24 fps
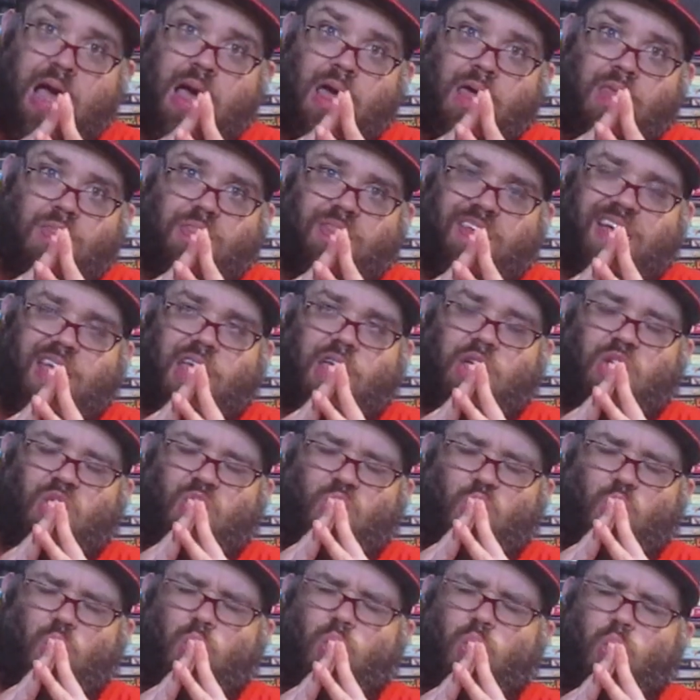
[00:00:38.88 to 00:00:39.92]
that
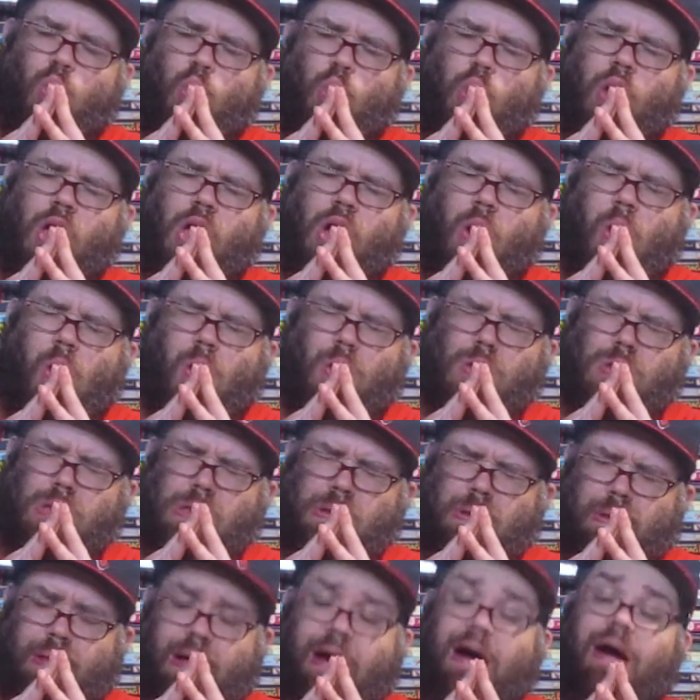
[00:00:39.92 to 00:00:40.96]
you will
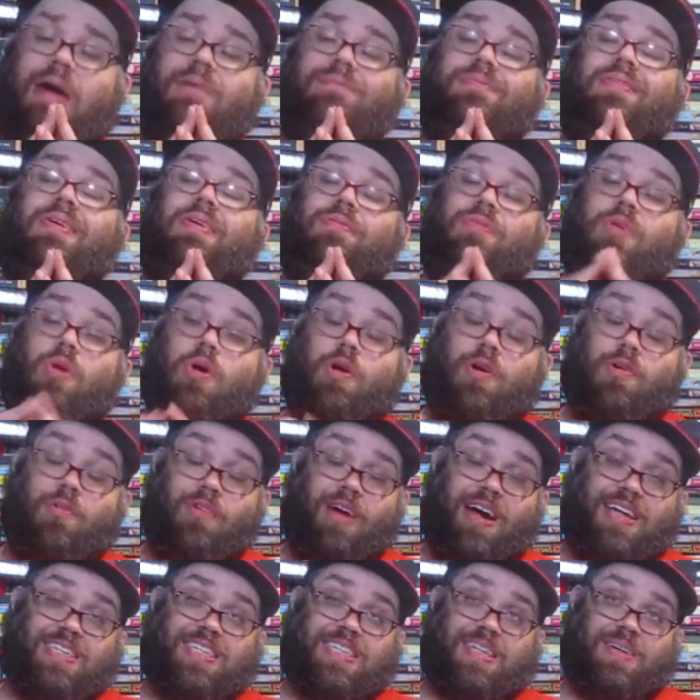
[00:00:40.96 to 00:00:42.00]
love if you're a
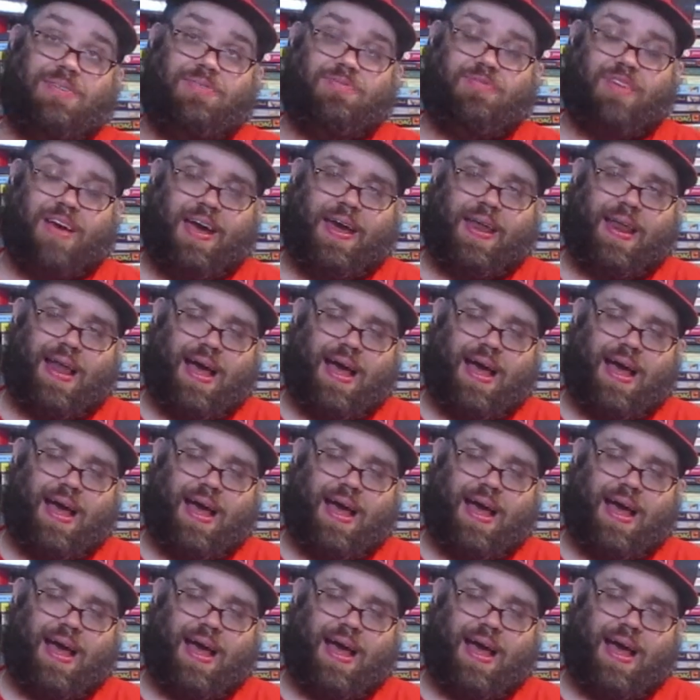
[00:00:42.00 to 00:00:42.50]
wrestling fan.